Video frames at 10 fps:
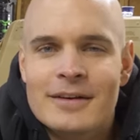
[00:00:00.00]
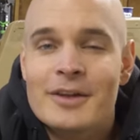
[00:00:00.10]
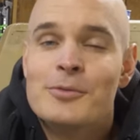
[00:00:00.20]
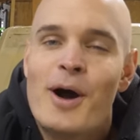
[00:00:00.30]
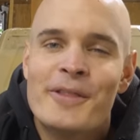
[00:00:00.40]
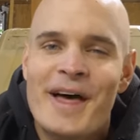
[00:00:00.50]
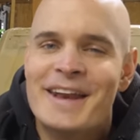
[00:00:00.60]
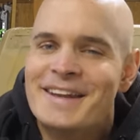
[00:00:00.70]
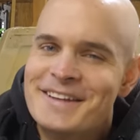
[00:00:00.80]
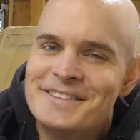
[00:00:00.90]
And while
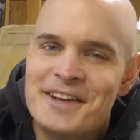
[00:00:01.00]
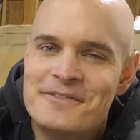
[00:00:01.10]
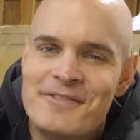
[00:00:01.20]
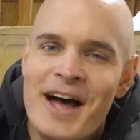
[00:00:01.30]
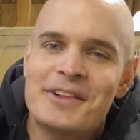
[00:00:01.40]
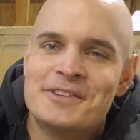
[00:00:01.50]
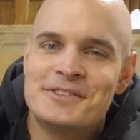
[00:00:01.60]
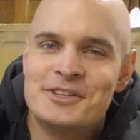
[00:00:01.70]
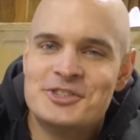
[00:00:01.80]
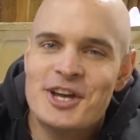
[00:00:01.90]
that is a valid
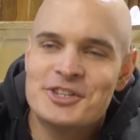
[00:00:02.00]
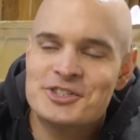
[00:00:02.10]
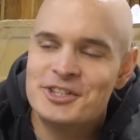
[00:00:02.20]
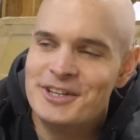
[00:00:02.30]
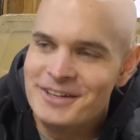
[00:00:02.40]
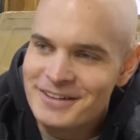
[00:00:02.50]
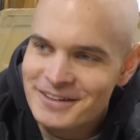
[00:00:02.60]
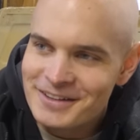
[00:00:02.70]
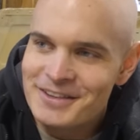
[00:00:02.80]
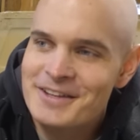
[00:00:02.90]
suggestion,
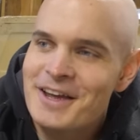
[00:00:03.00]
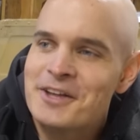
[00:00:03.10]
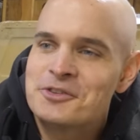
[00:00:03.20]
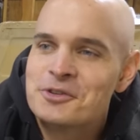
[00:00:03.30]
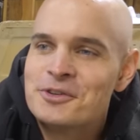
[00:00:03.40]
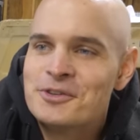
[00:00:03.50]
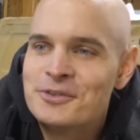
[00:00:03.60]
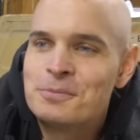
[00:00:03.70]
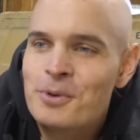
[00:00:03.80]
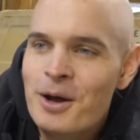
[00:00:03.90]
the answer
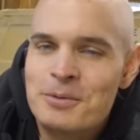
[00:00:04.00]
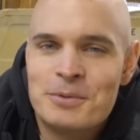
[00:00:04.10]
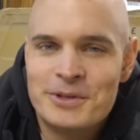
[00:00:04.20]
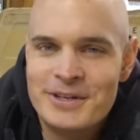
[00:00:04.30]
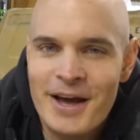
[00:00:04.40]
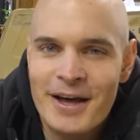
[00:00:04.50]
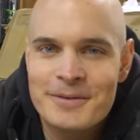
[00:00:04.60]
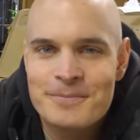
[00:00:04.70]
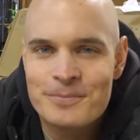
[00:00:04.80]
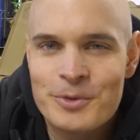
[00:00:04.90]
is probably not.
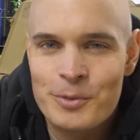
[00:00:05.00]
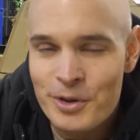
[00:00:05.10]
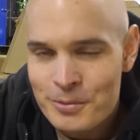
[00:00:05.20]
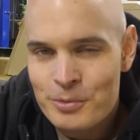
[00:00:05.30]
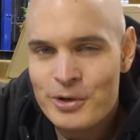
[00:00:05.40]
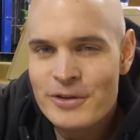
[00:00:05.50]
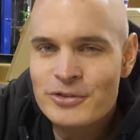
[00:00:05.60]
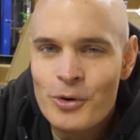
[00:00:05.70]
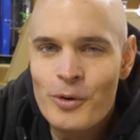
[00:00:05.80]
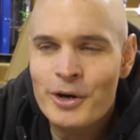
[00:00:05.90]
Whether
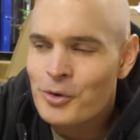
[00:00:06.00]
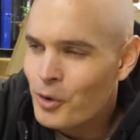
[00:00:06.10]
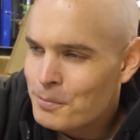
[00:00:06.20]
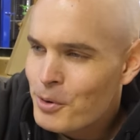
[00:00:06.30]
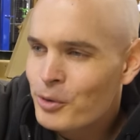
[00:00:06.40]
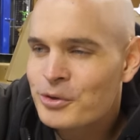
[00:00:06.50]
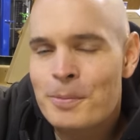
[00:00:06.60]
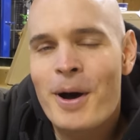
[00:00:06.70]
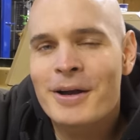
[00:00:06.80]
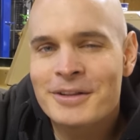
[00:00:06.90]
prehistoric or
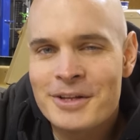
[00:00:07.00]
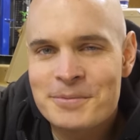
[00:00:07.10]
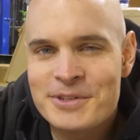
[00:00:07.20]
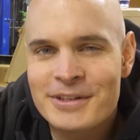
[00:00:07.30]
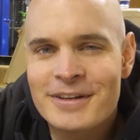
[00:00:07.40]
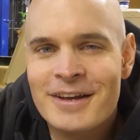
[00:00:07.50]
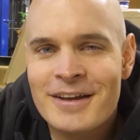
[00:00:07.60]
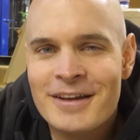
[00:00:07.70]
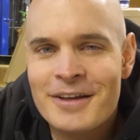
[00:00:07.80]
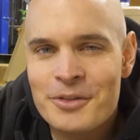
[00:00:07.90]
post-apocalyptic,
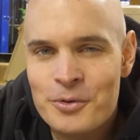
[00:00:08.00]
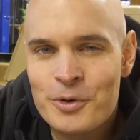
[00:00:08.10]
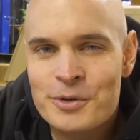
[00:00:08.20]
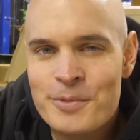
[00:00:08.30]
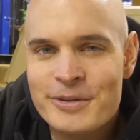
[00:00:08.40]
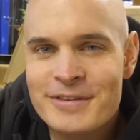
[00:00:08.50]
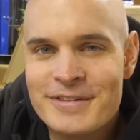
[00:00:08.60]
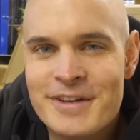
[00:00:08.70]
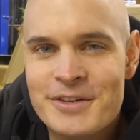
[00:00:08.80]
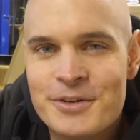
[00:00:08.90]
the work must
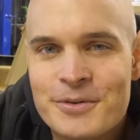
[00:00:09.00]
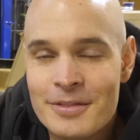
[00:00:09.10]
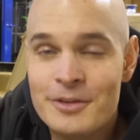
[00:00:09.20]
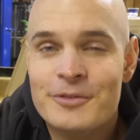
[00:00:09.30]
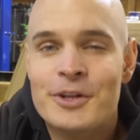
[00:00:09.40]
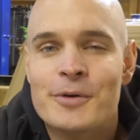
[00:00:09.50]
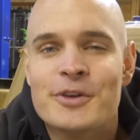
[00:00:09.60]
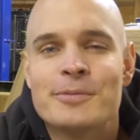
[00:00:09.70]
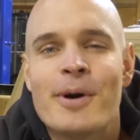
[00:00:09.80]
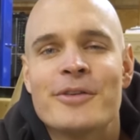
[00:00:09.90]
continue. This video
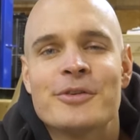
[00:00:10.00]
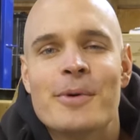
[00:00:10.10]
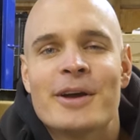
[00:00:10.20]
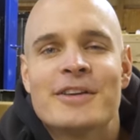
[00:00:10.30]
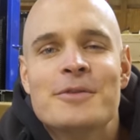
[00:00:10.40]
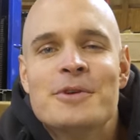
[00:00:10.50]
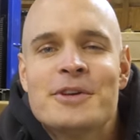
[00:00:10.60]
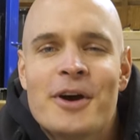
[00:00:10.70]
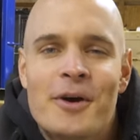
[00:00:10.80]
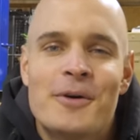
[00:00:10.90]
is sponsored by
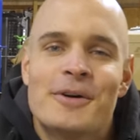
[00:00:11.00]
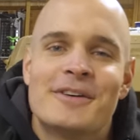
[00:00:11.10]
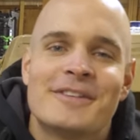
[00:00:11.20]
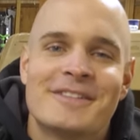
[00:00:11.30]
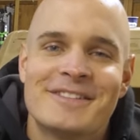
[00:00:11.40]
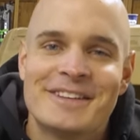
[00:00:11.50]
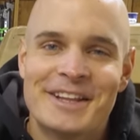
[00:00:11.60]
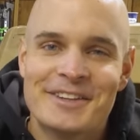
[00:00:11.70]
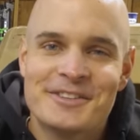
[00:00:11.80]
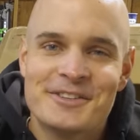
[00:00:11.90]
KiwiCo.
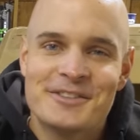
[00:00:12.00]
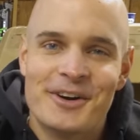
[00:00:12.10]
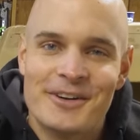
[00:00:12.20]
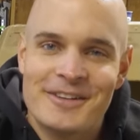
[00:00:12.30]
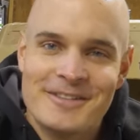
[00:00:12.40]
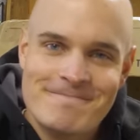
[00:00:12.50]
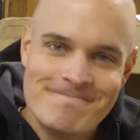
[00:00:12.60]
Let's get started.